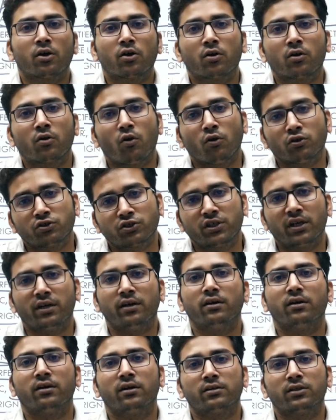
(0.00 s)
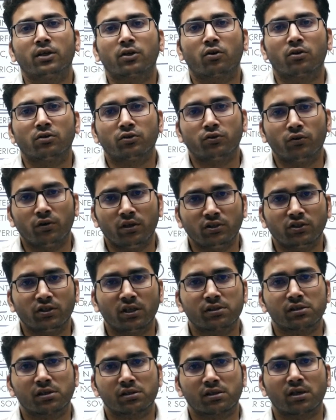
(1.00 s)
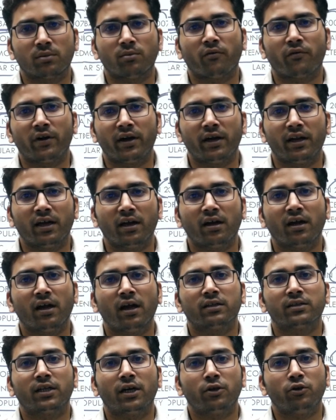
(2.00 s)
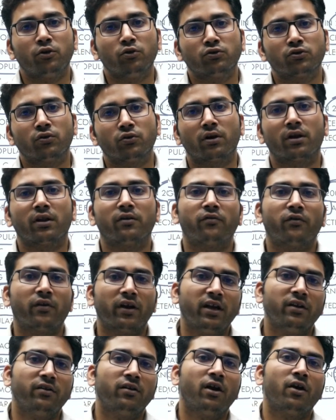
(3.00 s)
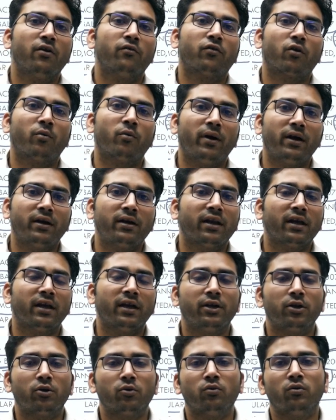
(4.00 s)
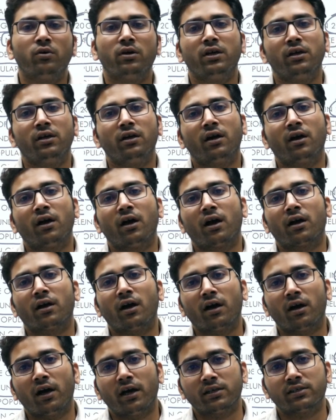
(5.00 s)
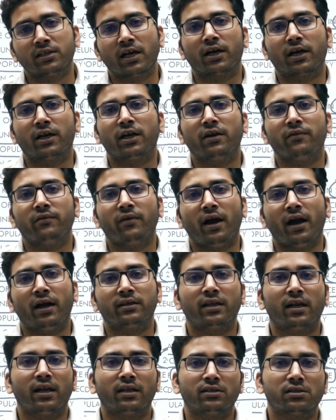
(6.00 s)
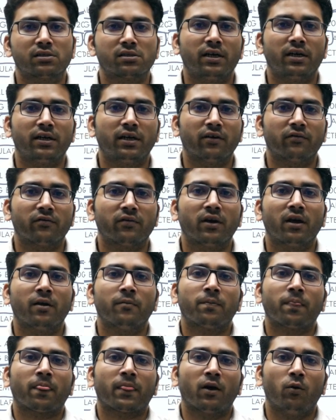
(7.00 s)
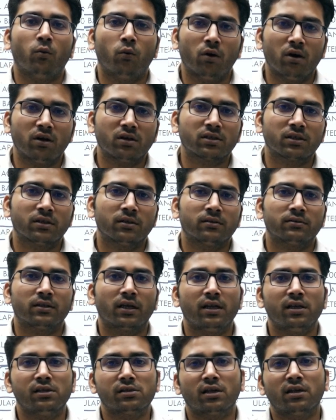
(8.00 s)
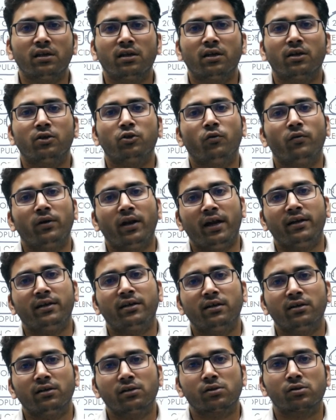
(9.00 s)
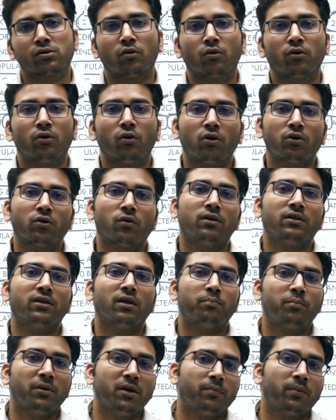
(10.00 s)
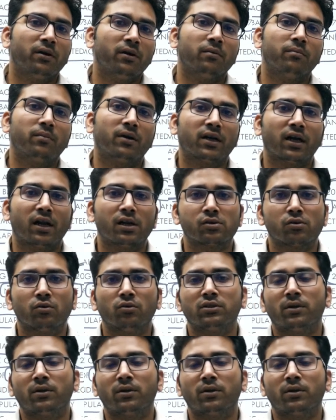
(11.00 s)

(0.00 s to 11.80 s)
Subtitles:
cautioned the judicial system of India that you should refrain from entering into executive and the legislative works. The reason you will enter, so not only the people but also the